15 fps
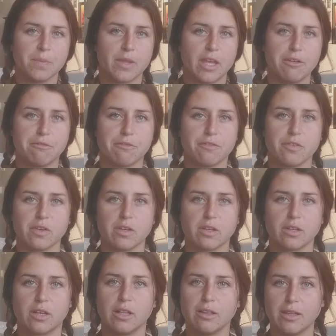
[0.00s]
If
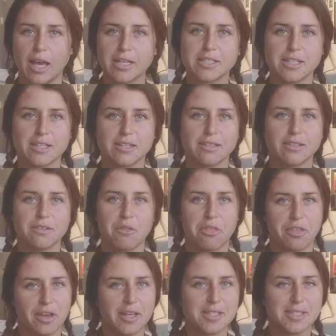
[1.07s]
collecting
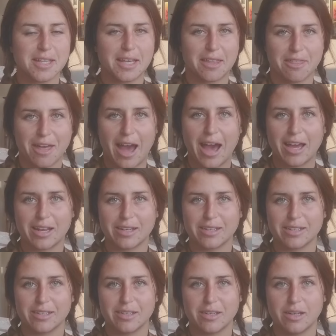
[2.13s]
things like that
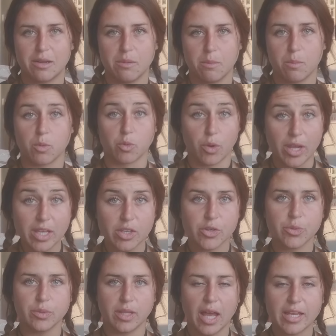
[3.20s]
bring
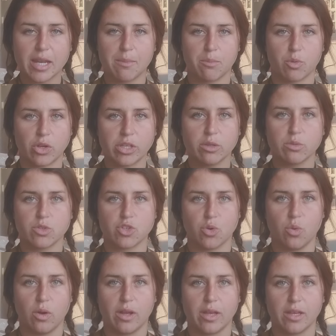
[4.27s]
you light and bring you
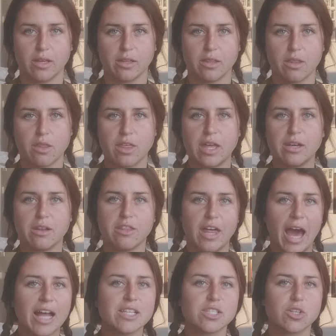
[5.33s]
joy, then
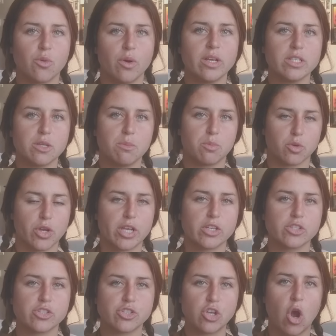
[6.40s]
that's going to bring
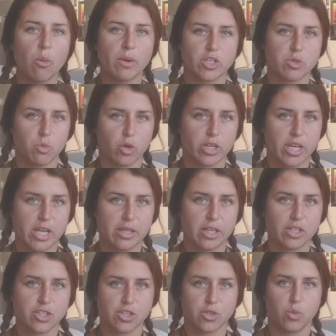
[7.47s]
so much more healing
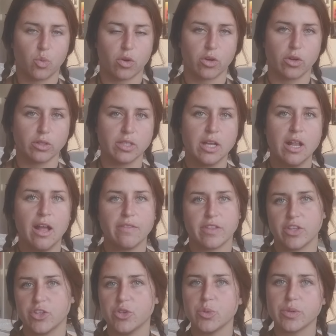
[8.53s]
to the world
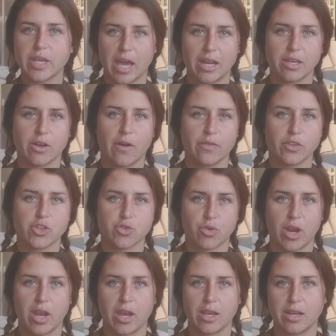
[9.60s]
than you getting on the
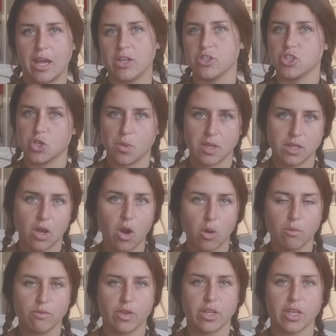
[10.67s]
train and doing the
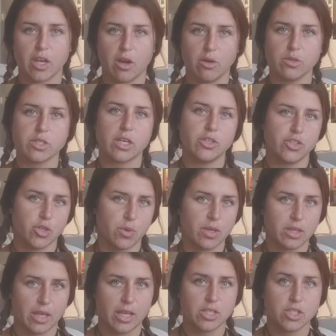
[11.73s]
home videos and
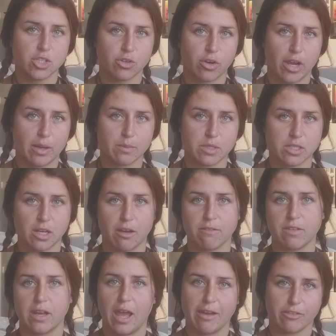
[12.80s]
doing the Instagram stuff
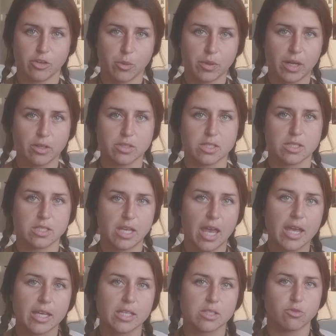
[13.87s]
that everyone else is
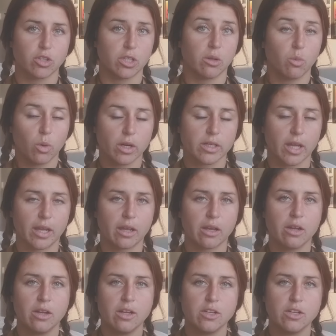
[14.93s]
saying is really working.